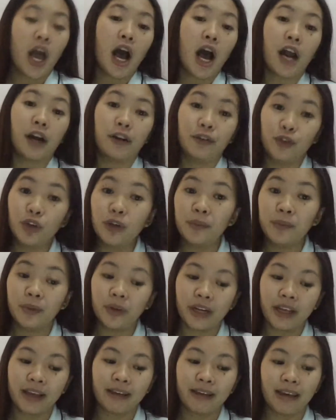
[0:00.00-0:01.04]
A
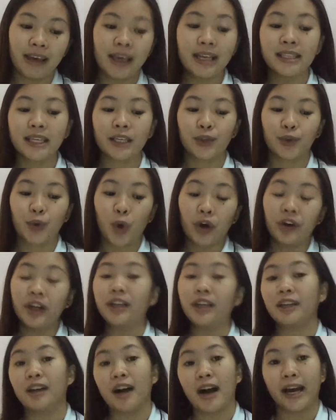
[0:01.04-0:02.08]
rubric is a
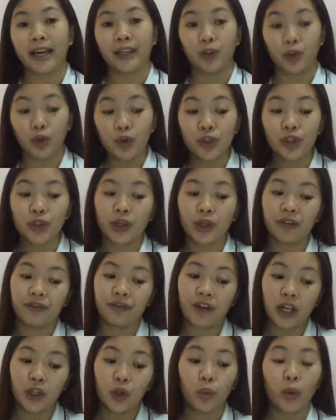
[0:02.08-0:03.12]
scoring guide used to
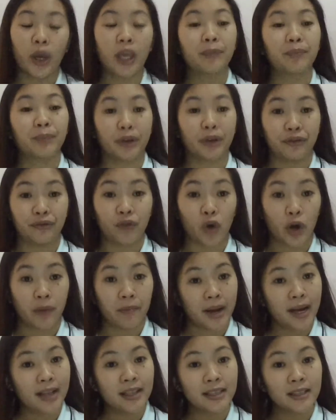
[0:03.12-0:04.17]
evaluate
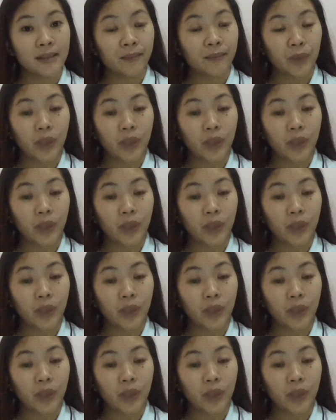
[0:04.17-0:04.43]
performance,